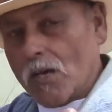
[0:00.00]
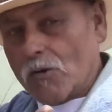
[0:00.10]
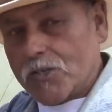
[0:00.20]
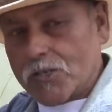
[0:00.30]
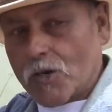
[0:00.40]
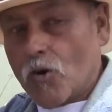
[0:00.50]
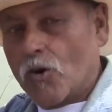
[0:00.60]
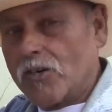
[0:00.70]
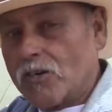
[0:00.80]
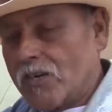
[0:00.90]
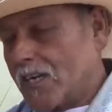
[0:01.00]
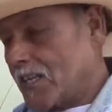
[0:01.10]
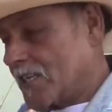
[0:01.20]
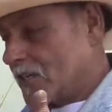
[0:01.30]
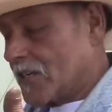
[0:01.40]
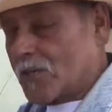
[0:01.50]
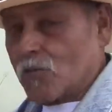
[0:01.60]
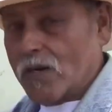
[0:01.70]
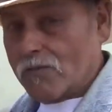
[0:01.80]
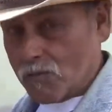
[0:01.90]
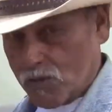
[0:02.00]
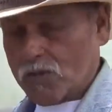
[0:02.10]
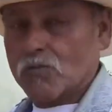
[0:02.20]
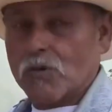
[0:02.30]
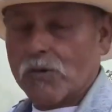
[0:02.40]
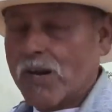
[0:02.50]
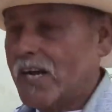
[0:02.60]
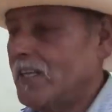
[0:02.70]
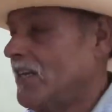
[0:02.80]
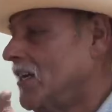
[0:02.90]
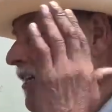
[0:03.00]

There's a corner and then you hit the river, which we're at.